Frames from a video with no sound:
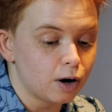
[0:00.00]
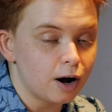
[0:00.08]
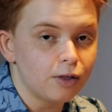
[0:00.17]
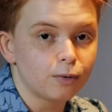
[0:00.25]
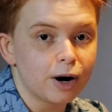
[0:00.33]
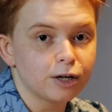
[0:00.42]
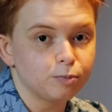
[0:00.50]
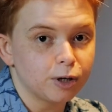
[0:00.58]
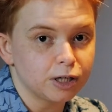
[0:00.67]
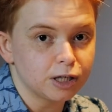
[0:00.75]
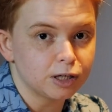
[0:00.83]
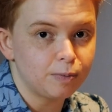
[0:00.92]
otherwise
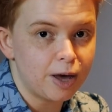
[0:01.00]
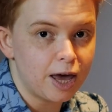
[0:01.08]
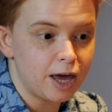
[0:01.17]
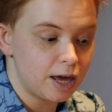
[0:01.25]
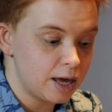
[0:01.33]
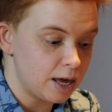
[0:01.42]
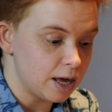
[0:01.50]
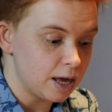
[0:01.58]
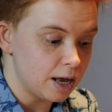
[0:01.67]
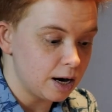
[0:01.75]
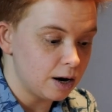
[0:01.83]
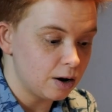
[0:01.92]
participate
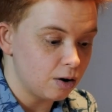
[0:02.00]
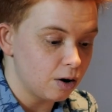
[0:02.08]
in